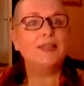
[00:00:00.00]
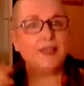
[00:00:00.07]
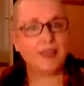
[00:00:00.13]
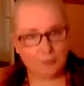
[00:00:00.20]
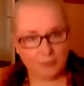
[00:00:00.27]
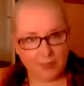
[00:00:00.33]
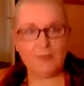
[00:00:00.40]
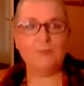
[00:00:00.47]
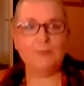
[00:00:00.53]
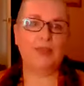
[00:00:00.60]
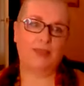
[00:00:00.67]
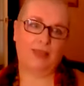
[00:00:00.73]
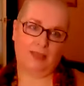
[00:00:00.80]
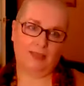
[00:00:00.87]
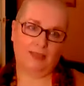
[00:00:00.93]
then
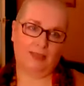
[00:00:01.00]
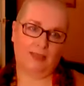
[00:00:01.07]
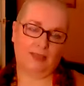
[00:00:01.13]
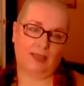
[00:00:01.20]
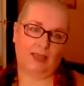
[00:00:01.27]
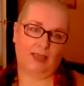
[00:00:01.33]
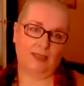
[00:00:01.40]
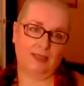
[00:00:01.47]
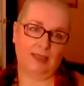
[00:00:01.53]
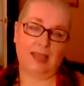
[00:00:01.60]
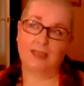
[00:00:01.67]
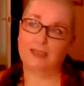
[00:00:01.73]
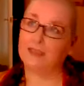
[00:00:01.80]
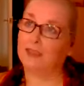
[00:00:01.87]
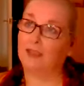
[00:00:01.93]
maybe that's the case.
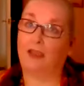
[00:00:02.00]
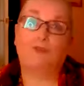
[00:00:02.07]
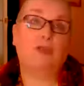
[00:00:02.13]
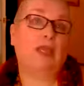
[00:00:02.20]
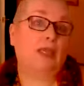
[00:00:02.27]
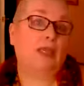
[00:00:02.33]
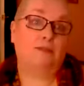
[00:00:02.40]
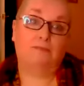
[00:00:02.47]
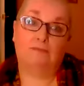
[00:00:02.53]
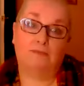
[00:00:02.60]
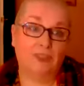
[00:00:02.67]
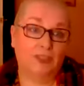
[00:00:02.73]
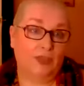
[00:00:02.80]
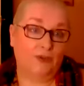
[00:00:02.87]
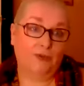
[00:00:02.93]
And okay,
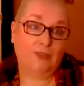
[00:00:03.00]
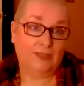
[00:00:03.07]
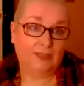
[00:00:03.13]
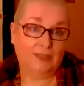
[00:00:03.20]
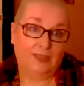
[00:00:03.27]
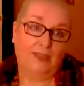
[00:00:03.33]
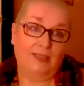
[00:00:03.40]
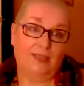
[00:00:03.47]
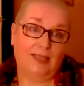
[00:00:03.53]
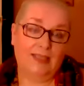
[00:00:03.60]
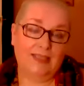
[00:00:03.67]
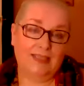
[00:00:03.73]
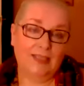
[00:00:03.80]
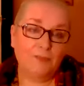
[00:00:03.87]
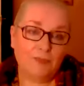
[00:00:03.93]

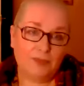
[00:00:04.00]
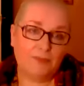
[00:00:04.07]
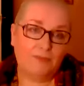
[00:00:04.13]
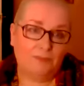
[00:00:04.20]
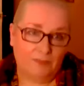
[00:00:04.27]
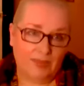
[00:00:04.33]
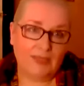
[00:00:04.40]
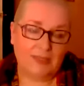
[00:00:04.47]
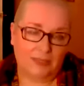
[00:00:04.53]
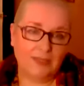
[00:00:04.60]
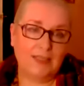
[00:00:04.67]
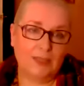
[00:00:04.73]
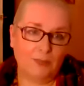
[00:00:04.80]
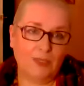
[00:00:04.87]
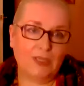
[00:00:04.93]
it
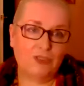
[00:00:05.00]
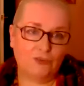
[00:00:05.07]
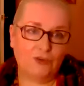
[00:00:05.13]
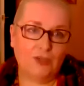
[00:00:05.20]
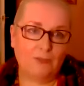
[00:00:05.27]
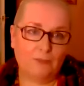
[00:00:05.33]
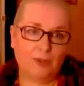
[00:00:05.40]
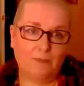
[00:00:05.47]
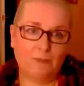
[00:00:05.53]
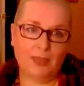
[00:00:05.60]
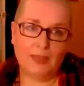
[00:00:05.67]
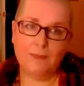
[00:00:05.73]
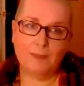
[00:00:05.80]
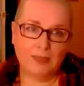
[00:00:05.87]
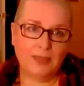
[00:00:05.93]
does seem extreme, but
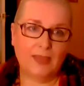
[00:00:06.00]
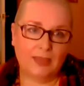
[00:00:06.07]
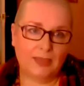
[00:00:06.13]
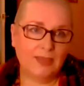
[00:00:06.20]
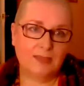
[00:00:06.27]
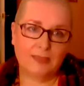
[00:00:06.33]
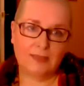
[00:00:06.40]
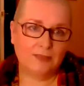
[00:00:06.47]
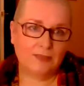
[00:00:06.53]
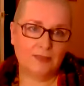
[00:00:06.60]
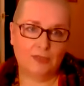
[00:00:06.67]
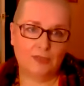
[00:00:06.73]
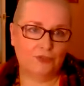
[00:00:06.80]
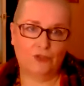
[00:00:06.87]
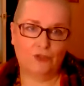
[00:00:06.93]
maybe that is
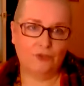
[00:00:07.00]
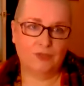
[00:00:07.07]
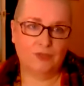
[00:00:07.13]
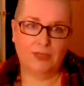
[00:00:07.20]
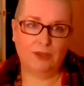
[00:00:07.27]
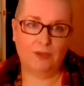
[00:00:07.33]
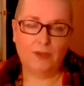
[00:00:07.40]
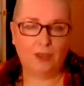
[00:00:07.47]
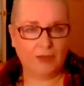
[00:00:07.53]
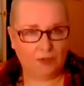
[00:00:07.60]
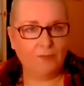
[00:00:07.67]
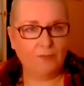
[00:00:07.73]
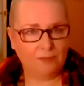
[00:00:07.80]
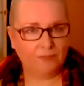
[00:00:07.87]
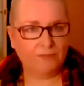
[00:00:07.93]
the truth. And
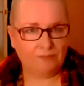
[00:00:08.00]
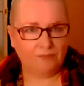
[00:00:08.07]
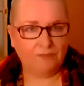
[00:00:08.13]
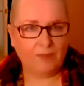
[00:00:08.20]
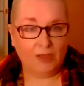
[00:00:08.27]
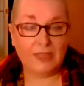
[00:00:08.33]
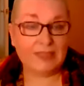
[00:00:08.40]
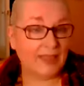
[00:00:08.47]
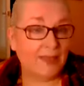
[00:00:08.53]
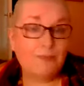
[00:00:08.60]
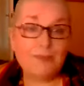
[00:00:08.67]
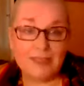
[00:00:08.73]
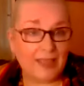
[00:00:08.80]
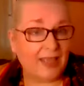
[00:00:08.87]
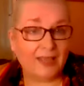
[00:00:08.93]
I
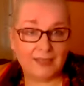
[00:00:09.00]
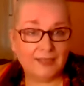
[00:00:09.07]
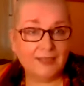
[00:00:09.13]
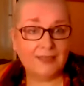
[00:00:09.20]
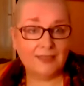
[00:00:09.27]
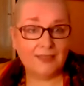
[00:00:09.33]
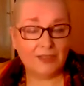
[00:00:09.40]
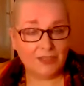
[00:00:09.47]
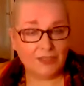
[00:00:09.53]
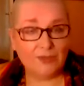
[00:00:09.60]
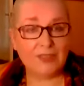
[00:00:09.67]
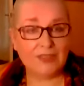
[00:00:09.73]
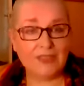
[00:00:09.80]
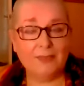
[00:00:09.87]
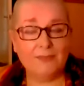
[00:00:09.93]
accept that. I
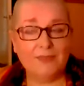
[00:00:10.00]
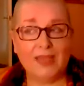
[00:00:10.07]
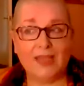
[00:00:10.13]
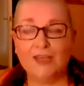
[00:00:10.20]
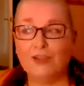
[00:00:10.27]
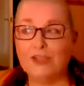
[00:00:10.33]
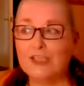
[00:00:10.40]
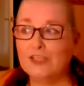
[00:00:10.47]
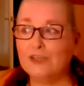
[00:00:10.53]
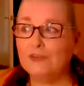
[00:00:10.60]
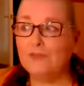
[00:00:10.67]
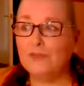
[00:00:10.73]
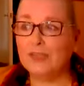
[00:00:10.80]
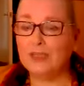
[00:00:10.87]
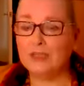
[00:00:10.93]
do accept that. And I do
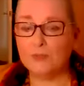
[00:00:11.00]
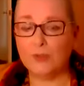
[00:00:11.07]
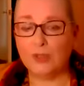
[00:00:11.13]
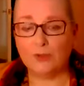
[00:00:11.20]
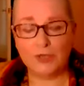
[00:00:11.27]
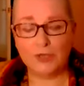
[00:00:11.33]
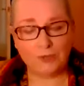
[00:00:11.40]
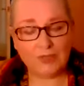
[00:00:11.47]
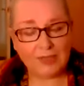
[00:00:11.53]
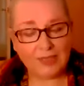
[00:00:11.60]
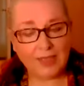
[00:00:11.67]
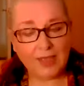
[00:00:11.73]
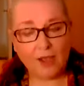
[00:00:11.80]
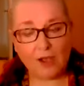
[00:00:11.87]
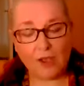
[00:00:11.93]
feel as well,
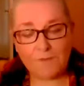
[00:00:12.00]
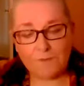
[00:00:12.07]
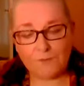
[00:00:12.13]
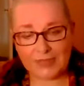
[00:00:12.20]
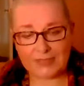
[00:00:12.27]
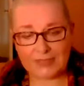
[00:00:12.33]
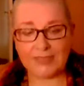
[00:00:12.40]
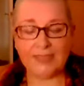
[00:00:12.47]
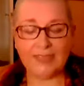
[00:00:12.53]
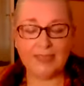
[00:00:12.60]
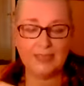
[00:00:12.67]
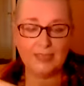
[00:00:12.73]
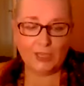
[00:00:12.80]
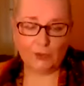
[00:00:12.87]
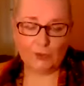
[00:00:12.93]
I'm
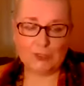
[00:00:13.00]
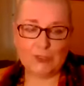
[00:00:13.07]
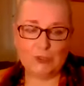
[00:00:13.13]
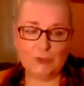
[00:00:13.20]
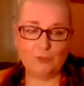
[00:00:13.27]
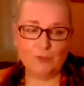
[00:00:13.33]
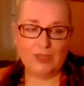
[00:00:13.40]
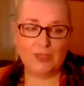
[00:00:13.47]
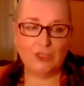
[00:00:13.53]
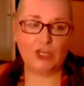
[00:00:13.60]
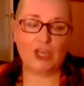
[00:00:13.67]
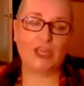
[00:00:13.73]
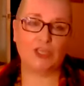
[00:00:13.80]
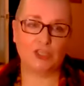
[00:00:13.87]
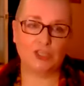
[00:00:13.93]
physically going to be
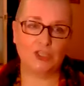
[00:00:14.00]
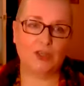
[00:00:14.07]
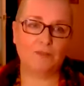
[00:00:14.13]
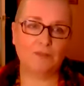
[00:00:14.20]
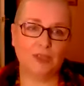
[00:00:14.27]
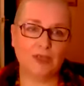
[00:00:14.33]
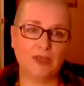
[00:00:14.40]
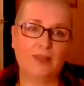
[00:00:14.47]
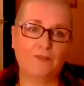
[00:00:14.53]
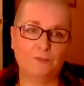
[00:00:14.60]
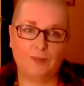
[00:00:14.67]
changed. I'm going to have